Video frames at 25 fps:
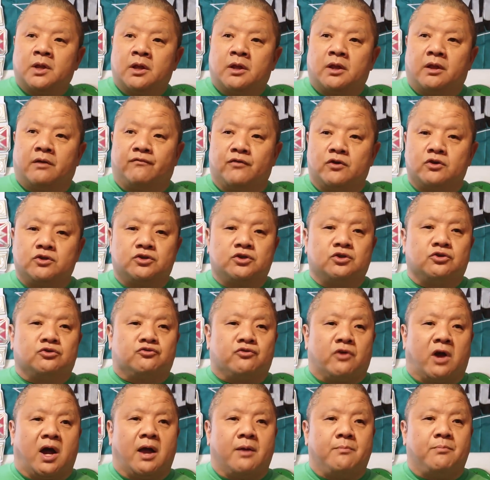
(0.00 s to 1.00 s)
if you just
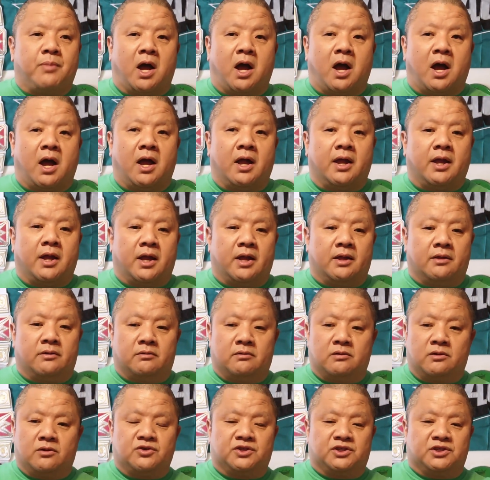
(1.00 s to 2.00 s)
drive by and
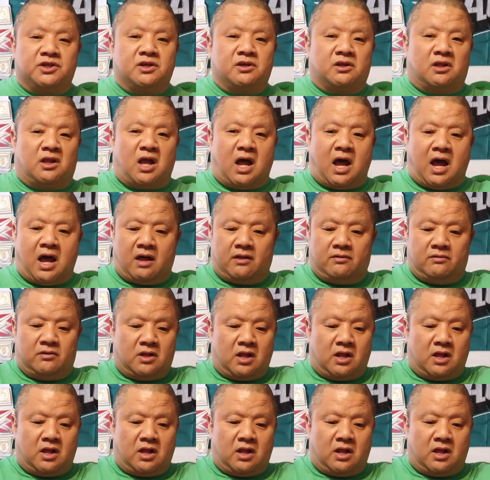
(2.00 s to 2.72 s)
you see a lot,